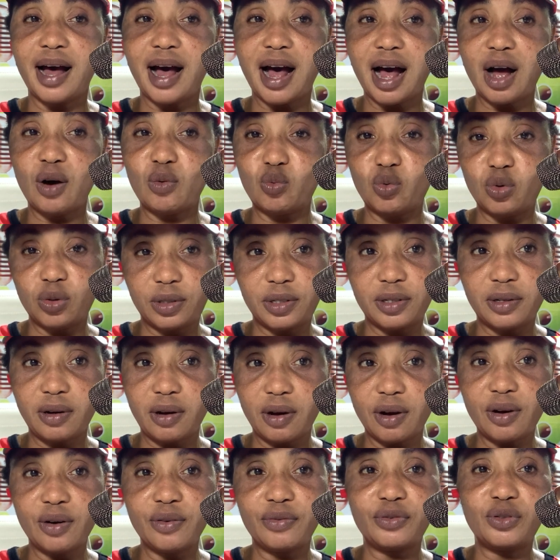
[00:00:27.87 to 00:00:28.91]
I would
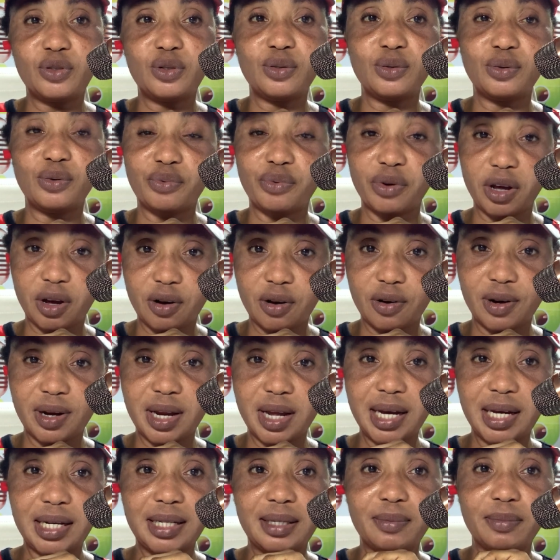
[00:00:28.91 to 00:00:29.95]
love to
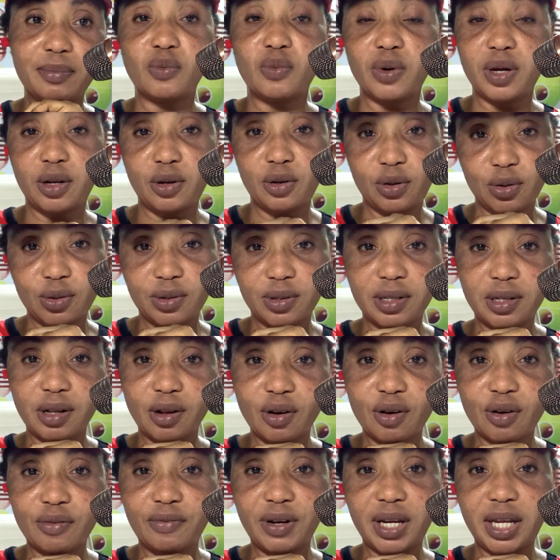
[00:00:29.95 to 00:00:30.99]
reconnect with those
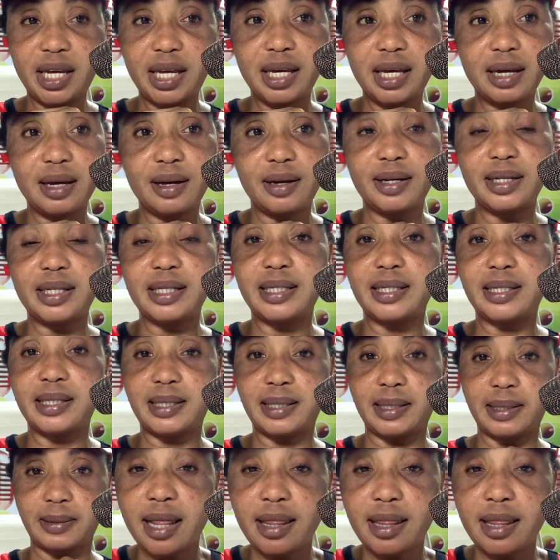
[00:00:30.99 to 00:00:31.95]
lovely kids.